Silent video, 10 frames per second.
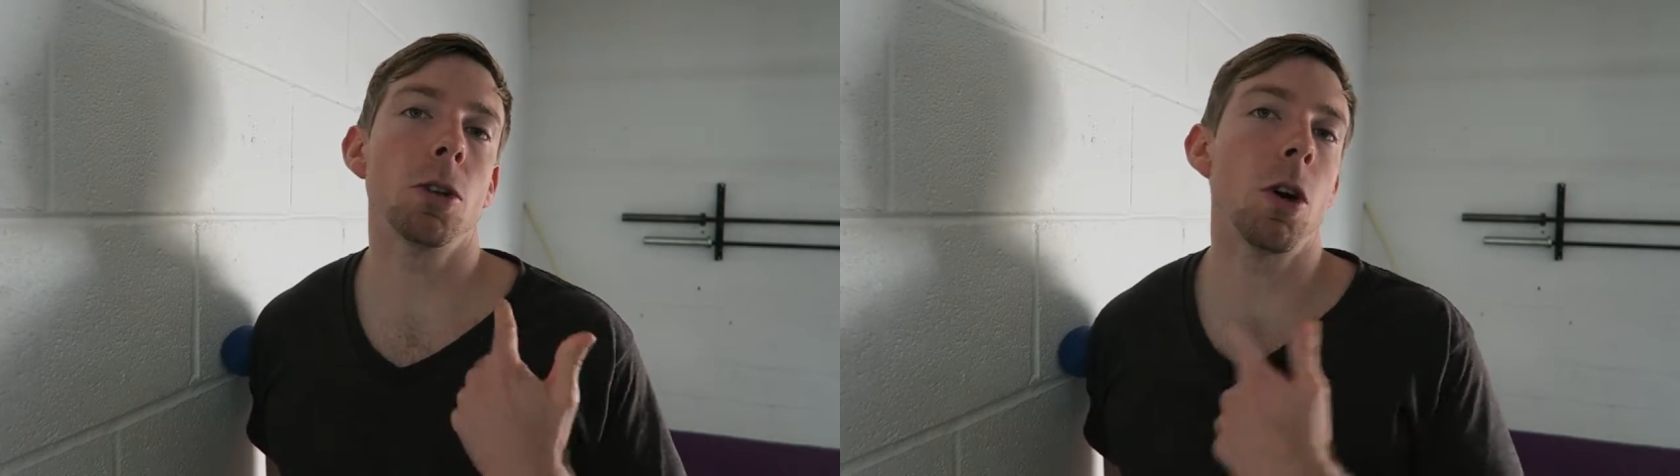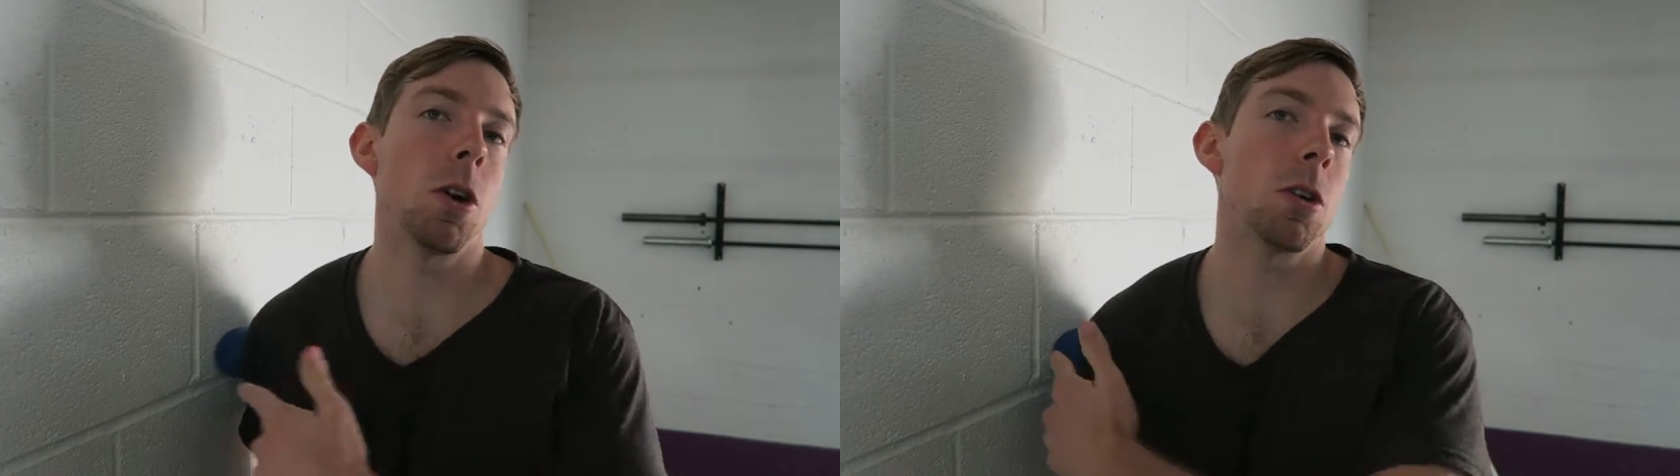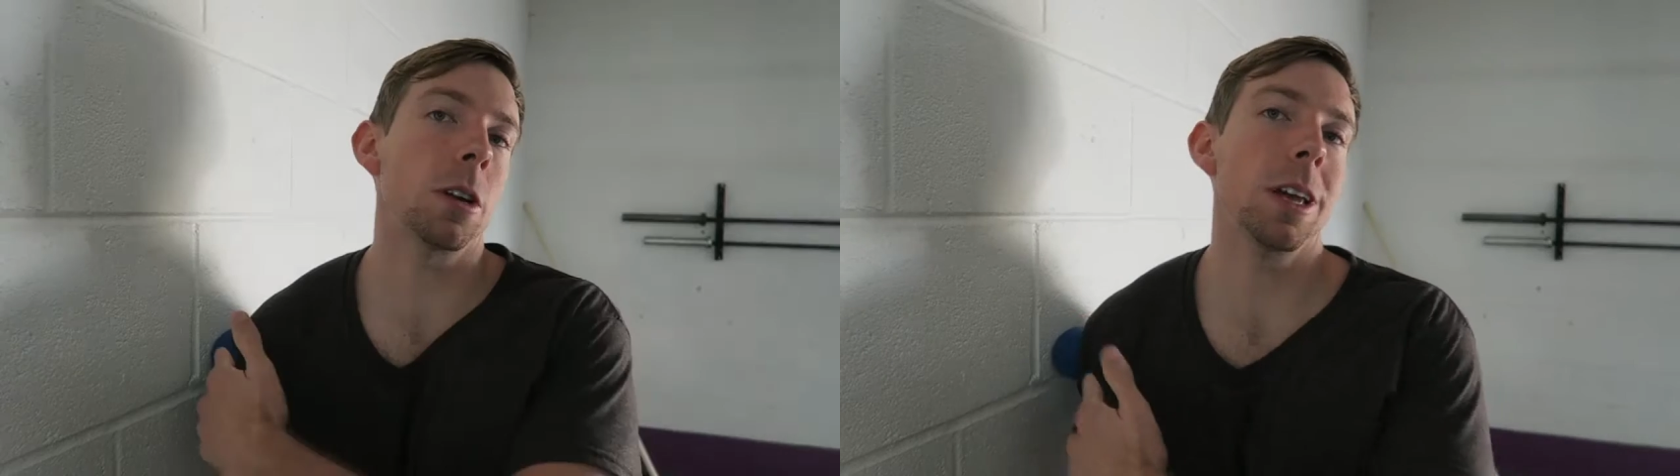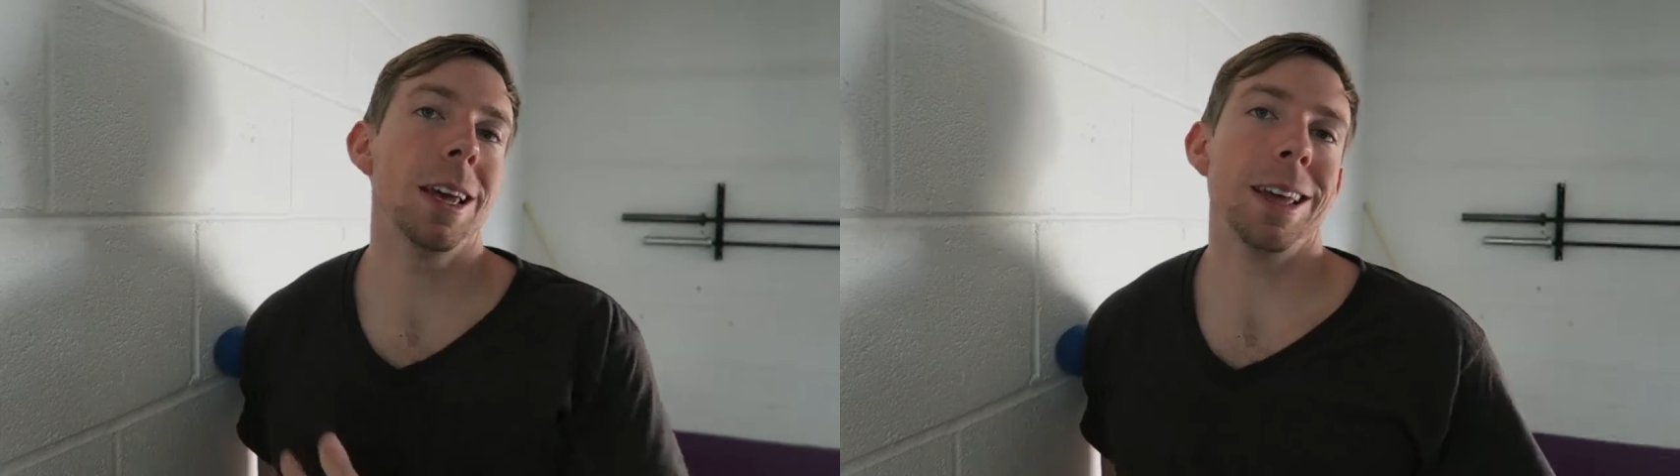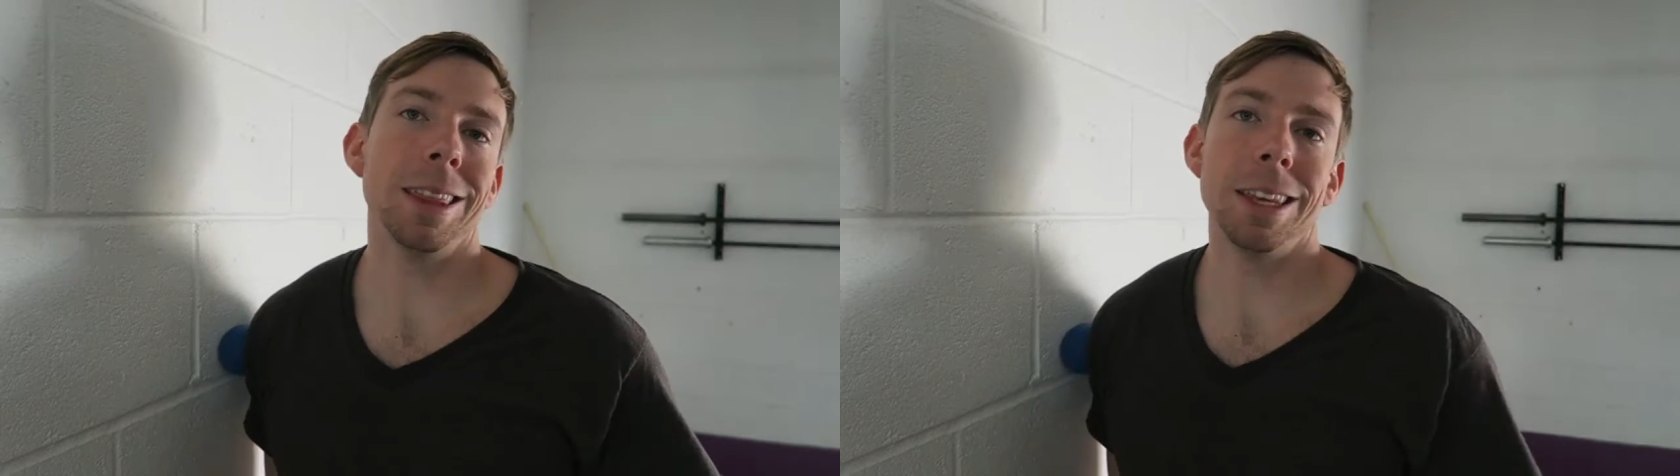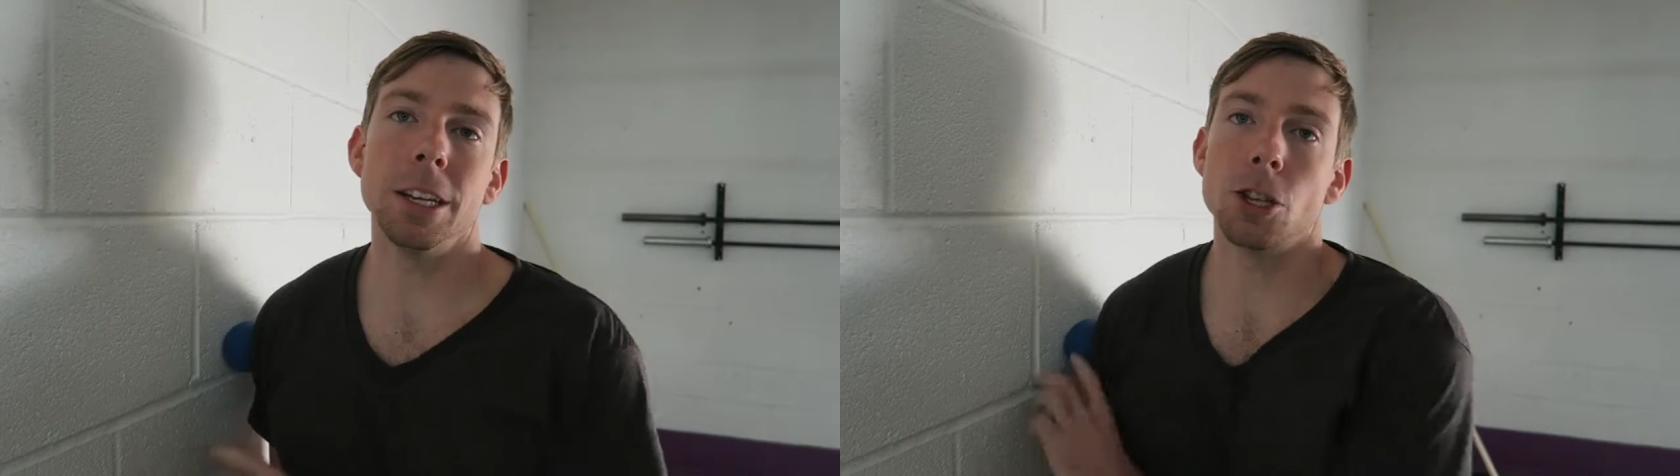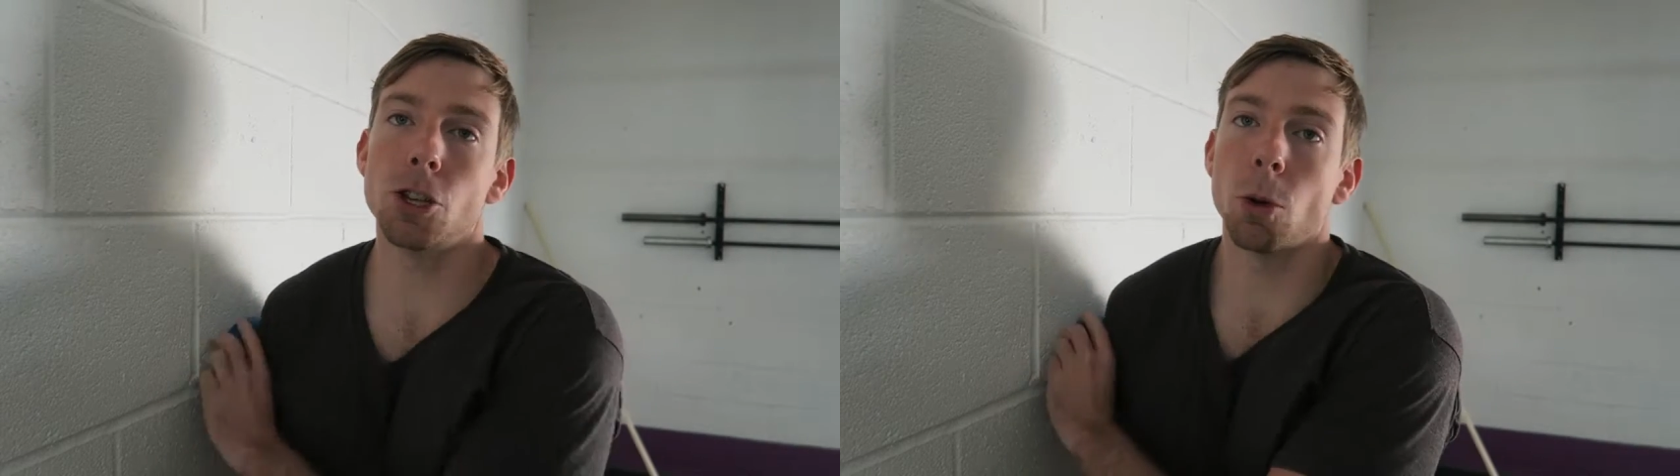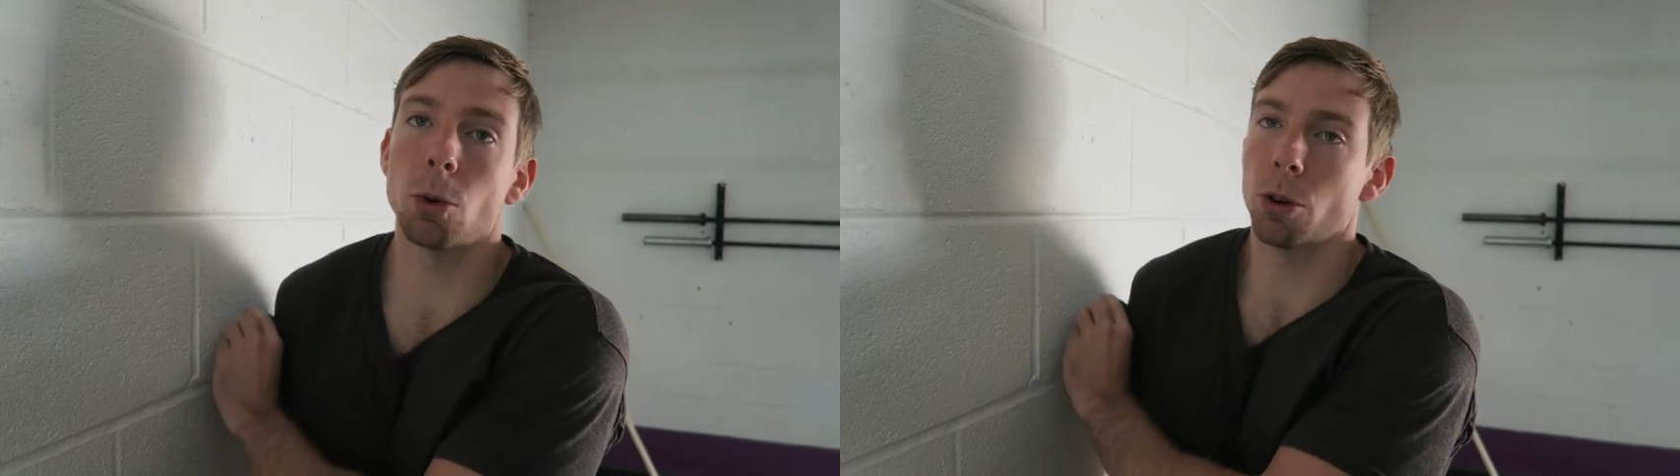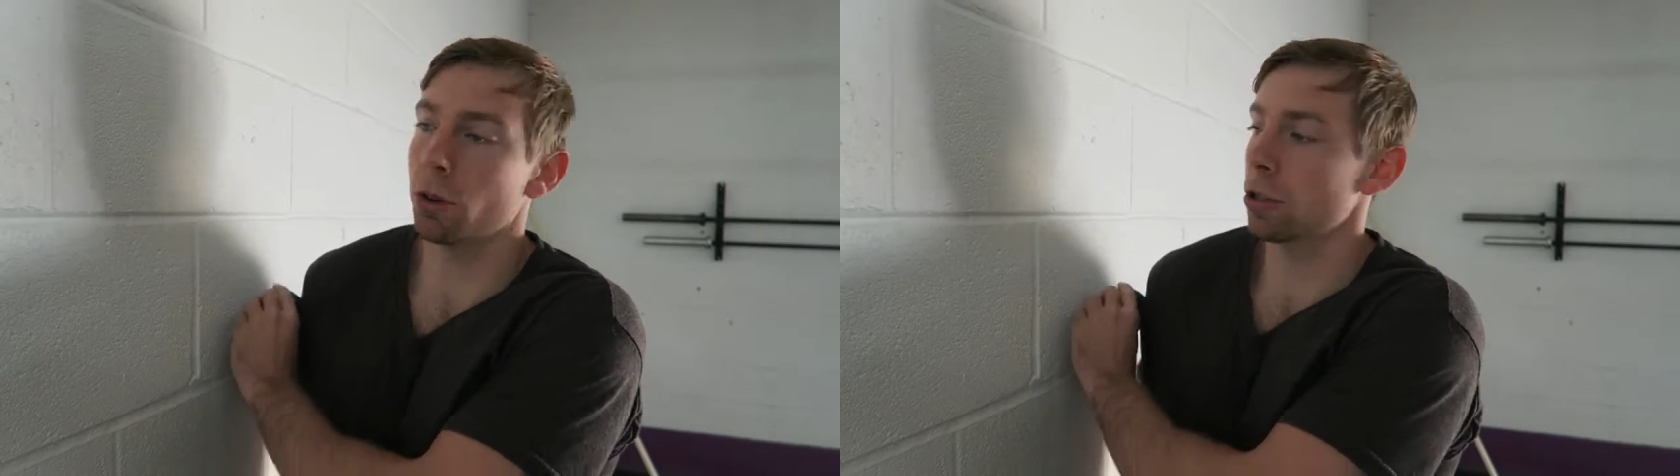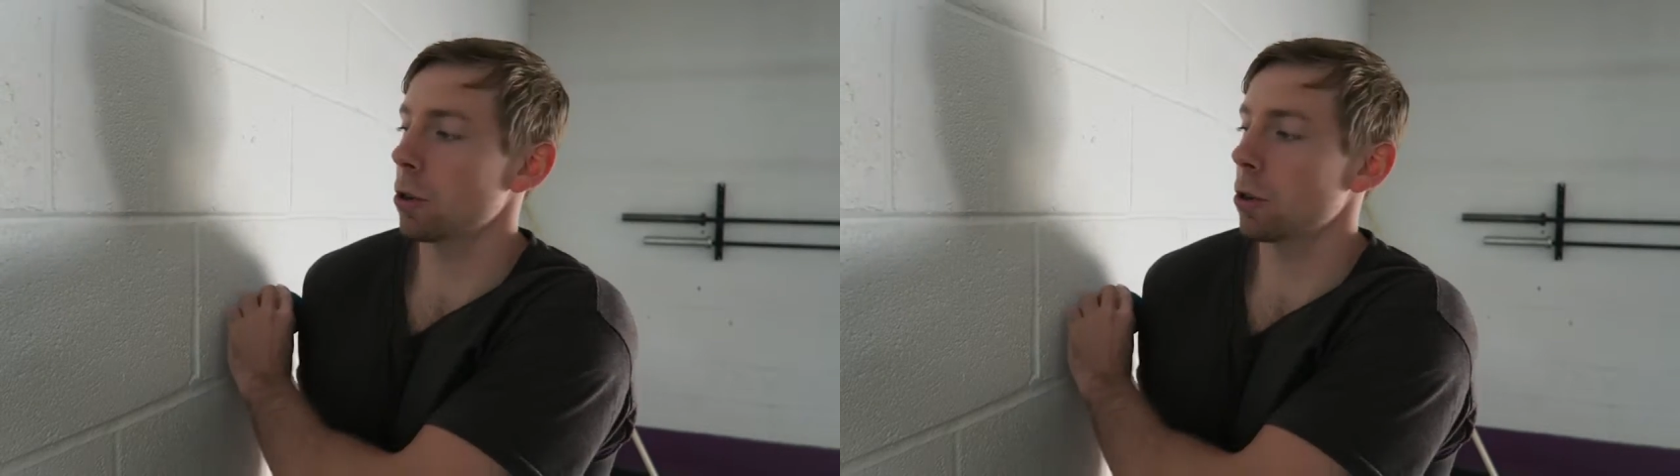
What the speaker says: along the shoulder.